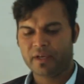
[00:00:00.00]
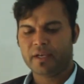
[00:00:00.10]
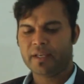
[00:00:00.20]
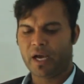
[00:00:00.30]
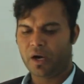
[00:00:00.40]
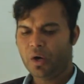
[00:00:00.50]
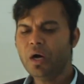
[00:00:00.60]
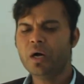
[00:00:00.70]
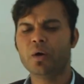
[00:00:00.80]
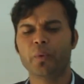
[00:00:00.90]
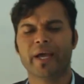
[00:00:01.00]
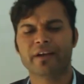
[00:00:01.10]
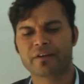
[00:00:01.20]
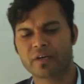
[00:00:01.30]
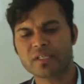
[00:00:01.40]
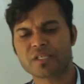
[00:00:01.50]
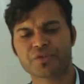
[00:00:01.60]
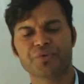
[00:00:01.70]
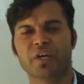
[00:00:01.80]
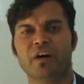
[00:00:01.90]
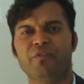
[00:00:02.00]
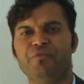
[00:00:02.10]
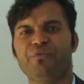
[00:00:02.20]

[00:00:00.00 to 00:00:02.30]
Now we are turns to the